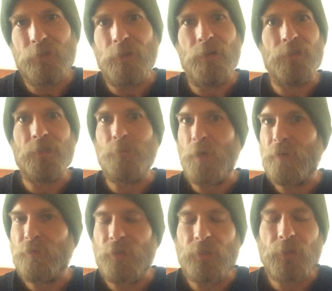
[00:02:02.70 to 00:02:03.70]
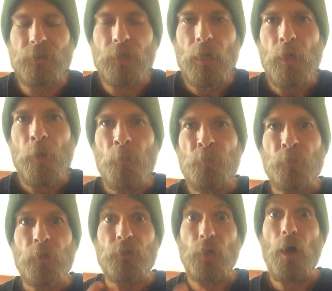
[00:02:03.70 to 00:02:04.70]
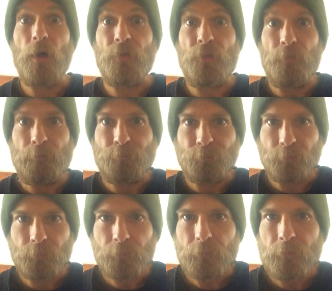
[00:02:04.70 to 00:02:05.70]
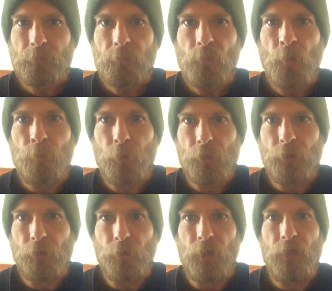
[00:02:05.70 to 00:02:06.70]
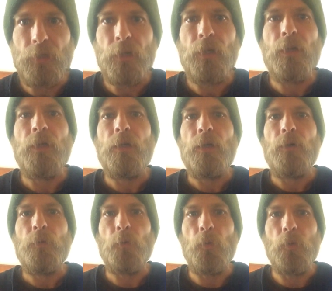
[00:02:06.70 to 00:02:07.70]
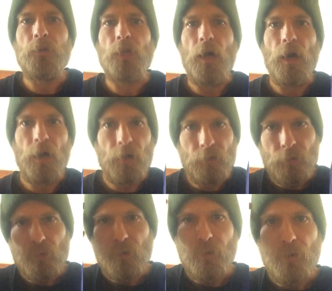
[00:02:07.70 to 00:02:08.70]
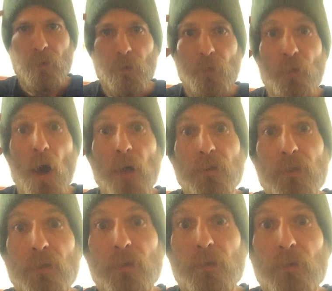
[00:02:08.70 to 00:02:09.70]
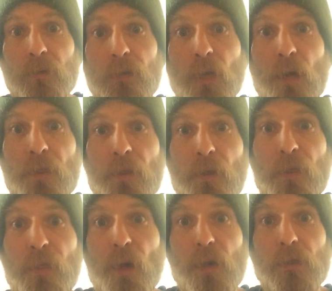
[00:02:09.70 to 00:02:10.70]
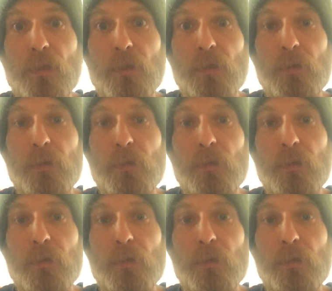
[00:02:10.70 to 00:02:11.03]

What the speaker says: science and metaphysics. Thoth, Mercury, rules our thoughts. Thoth, thought.